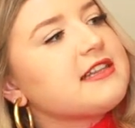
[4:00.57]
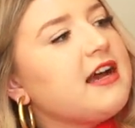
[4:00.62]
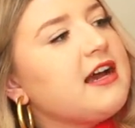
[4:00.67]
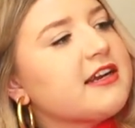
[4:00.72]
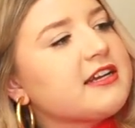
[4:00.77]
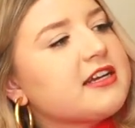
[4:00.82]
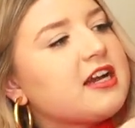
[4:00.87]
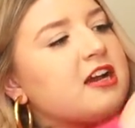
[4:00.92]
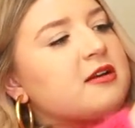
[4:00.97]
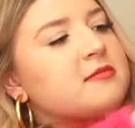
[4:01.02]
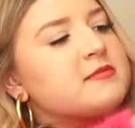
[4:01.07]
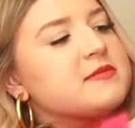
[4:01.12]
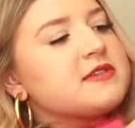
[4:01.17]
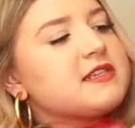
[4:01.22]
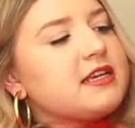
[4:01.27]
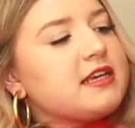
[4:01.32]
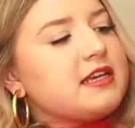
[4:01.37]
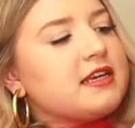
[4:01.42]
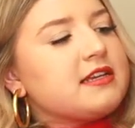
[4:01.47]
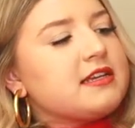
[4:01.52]
line
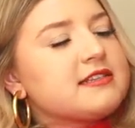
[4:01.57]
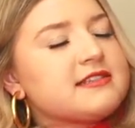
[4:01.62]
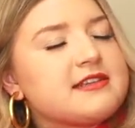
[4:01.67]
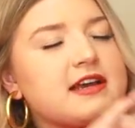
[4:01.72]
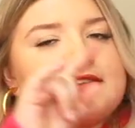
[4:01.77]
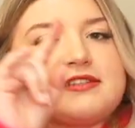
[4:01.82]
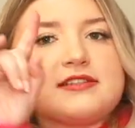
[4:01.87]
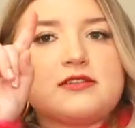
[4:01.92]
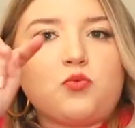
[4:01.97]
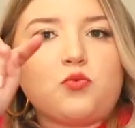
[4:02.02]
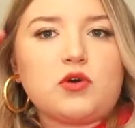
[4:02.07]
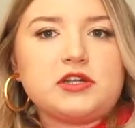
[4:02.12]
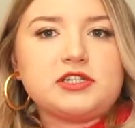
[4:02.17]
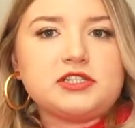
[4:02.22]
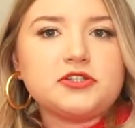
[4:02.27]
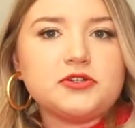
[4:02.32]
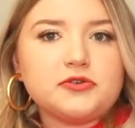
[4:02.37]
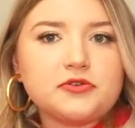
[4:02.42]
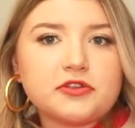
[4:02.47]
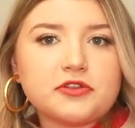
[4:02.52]
comes in sizes one,
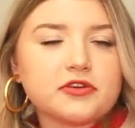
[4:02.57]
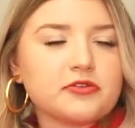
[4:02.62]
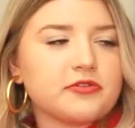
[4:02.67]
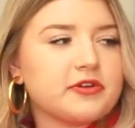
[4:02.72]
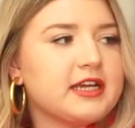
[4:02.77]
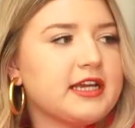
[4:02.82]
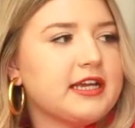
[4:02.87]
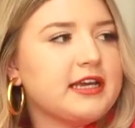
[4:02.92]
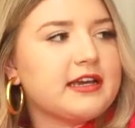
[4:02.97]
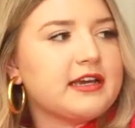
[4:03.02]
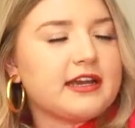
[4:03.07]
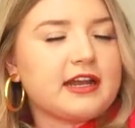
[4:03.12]
two, three,